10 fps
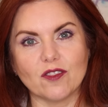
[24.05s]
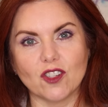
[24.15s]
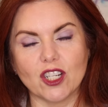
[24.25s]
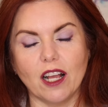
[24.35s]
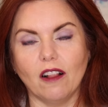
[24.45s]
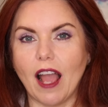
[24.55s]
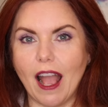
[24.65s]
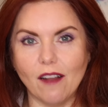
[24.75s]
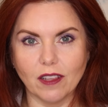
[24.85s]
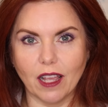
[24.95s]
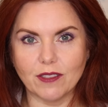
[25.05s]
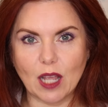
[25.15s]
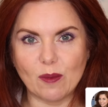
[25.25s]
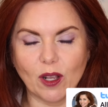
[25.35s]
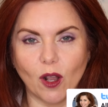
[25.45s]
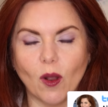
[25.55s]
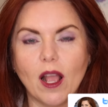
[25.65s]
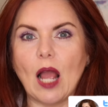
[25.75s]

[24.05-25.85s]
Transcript: for Chanel half a lifetime ago.